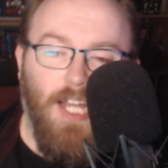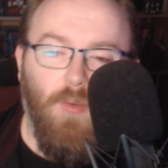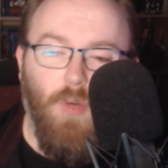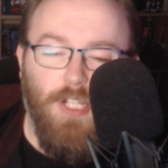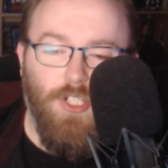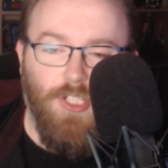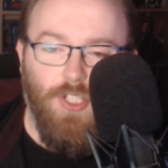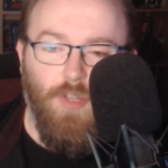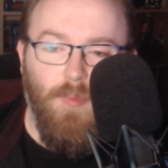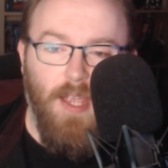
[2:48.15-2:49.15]
I don't want to just
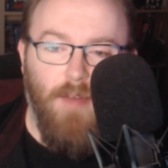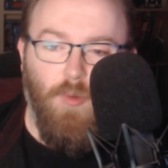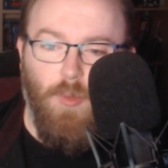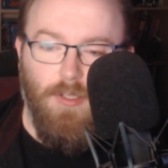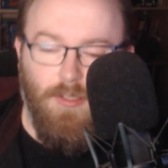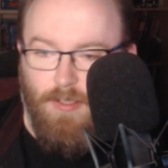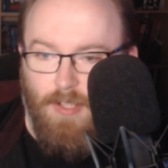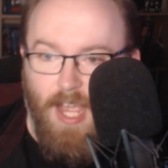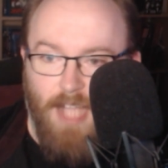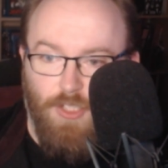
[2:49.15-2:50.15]
assume that
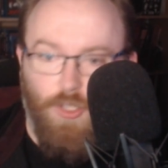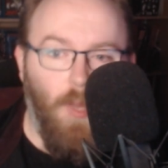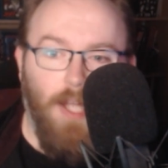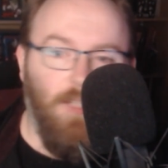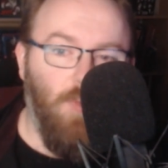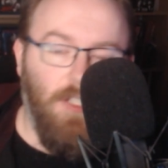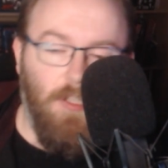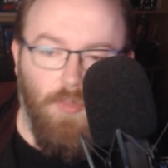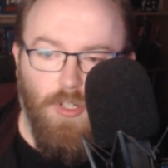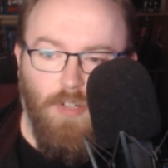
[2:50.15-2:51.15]
everyone has no idea what a
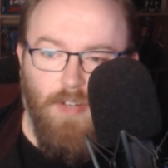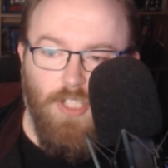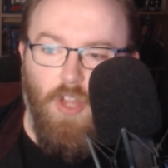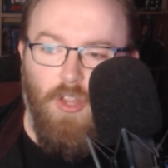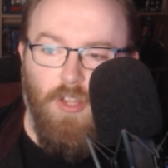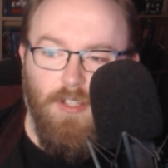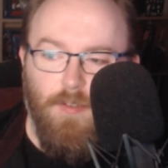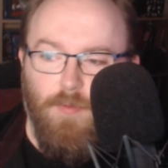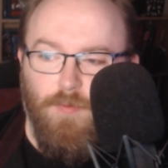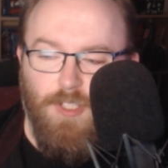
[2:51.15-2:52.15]
computer is, other than
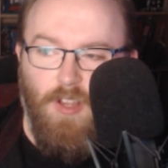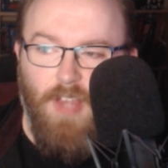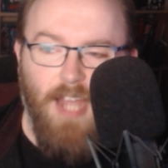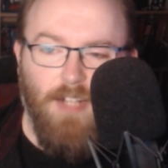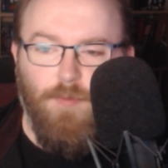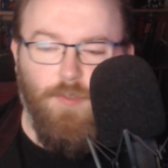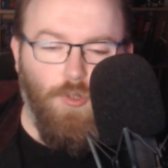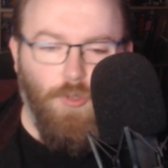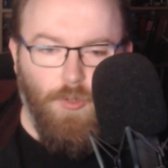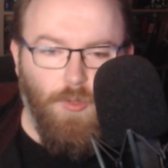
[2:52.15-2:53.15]
the select
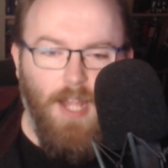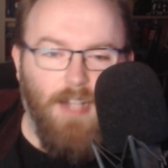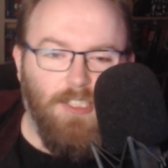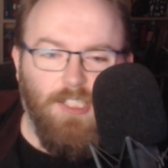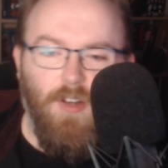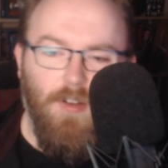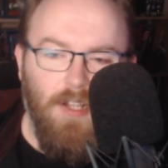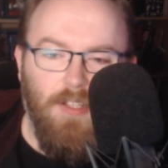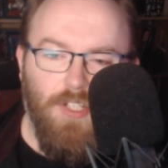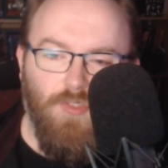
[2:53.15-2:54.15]
few in certain
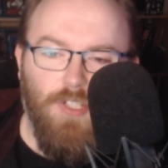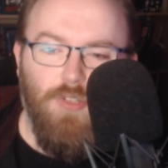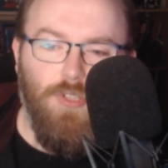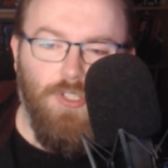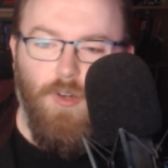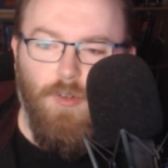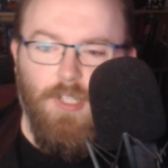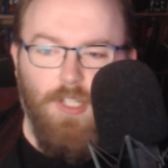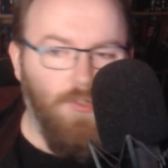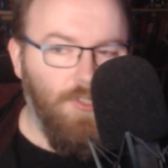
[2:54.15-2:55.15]
industries who are starting
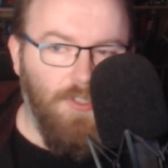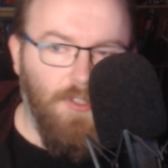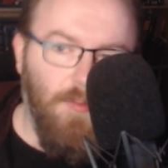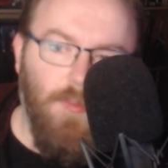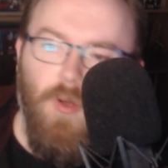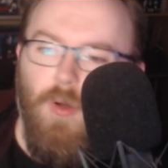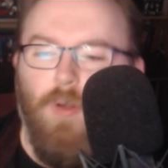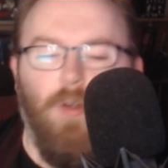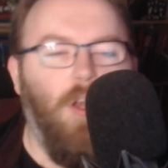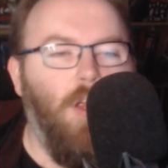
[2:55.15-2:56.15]
to use them
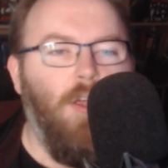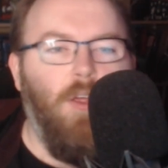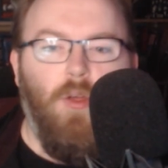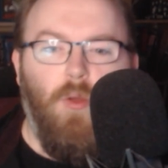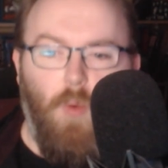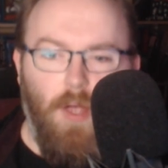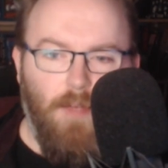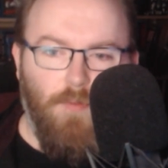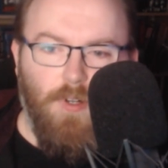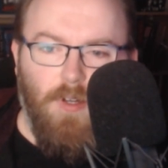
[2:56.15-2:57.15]
or
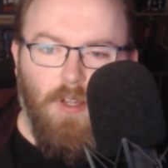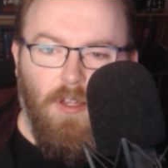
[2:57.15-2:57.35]
whatever.